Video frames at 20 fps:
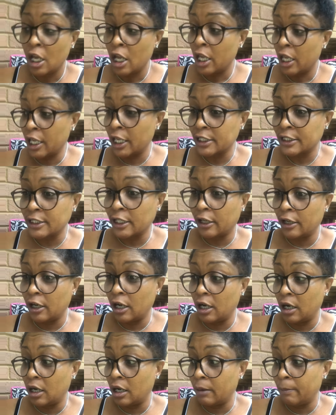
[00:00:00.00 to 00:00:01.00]
it's
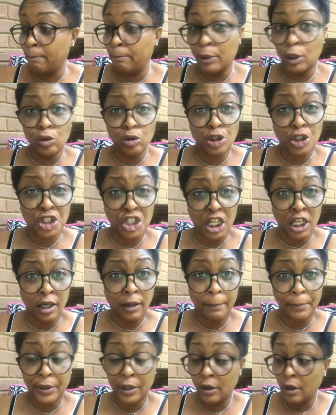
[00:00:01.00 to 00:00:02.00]
a boo
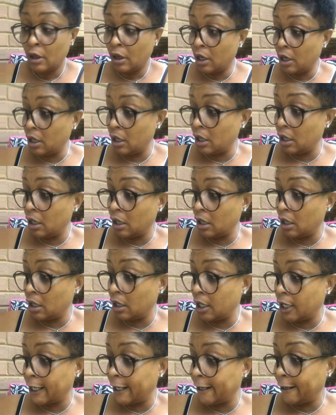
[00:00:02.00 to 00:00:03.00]
ship,
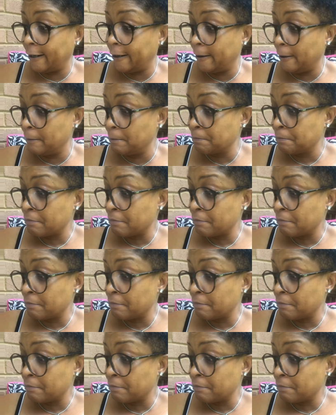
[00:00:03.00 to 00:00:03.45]
I